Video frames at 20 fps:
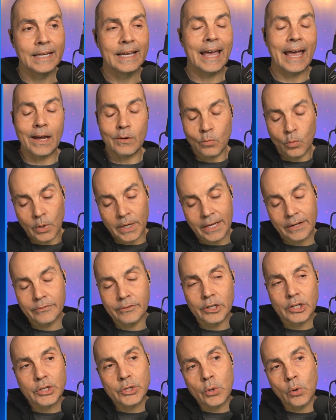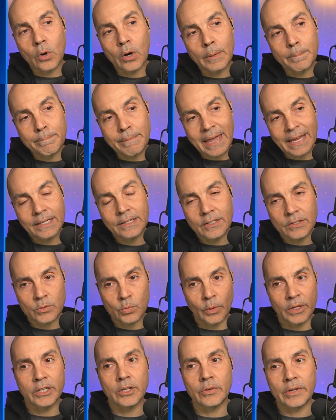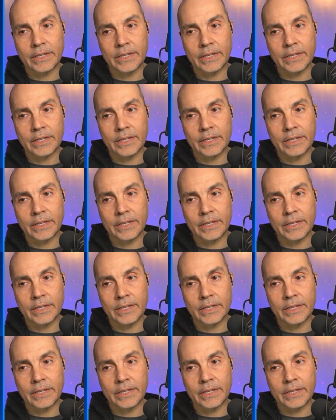at whatever your maintenance window